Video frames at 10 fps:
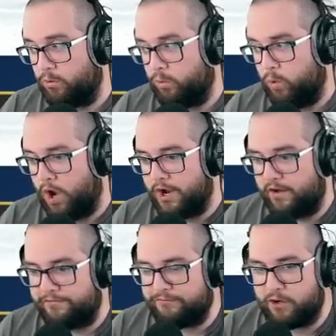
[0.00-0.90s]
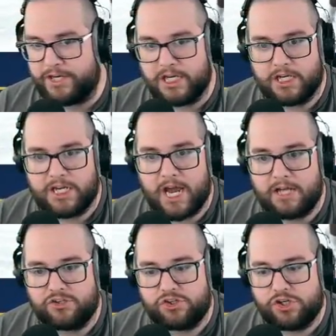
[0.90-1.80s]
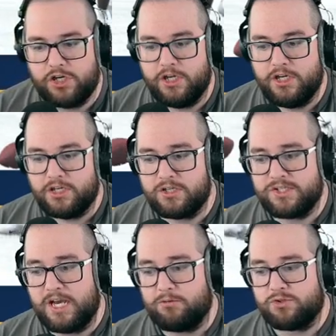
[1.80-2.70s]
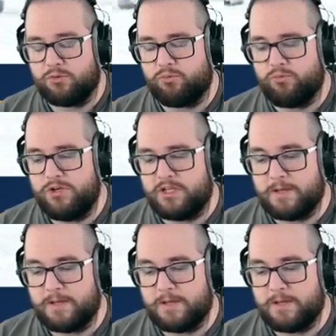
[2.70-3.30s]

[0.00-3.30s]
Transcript: What a freaking catch. Because that was a really